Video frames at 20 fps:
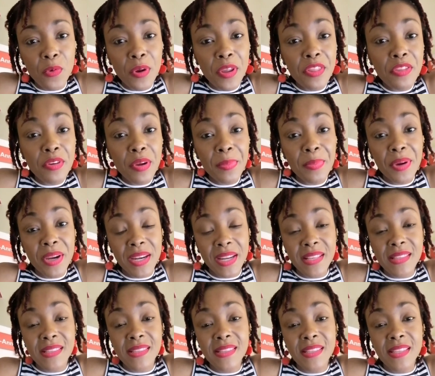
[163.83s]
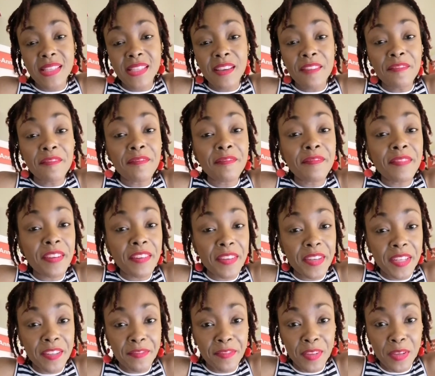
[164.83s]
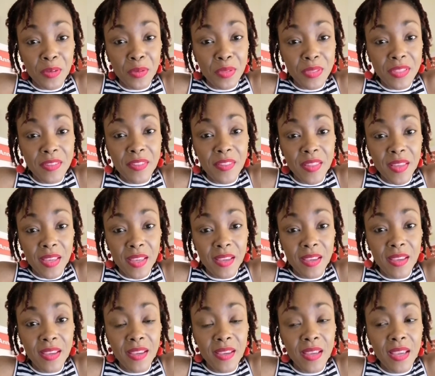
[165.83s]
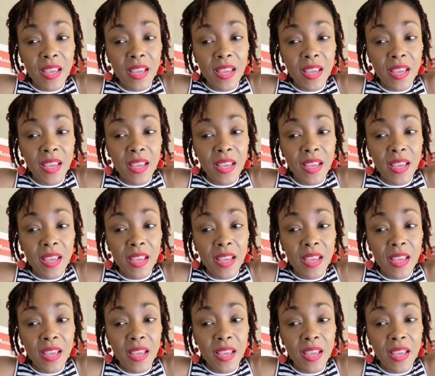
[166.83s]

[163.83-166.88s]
Going through a pregnancy is a very difficult thing,